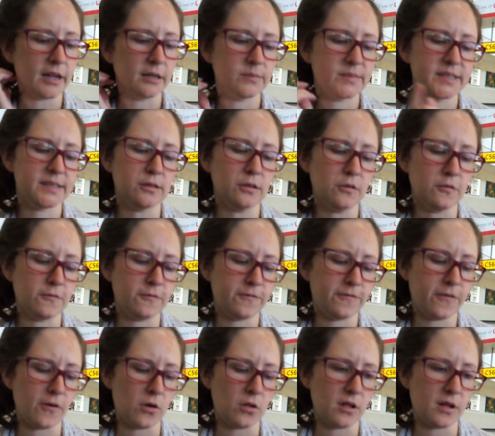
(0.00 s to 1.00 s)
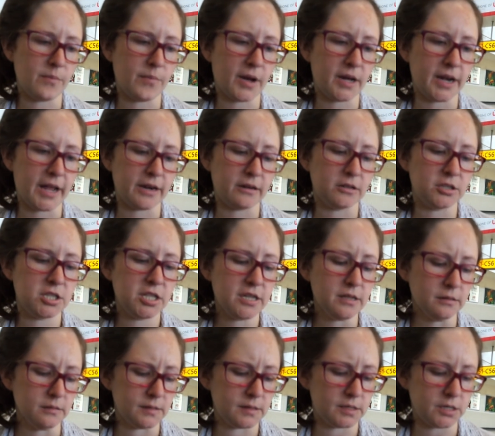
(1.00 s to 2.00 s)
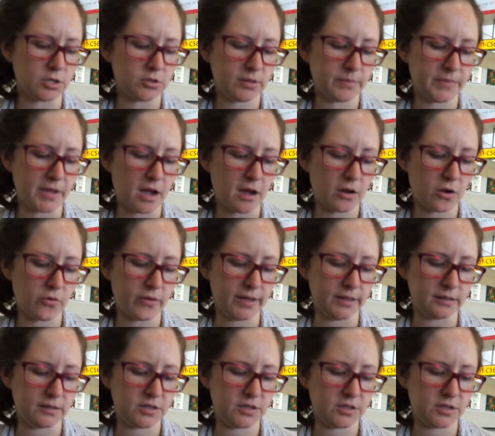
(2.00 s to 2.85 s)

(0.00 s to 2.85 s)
still full up on energy, so I'm not going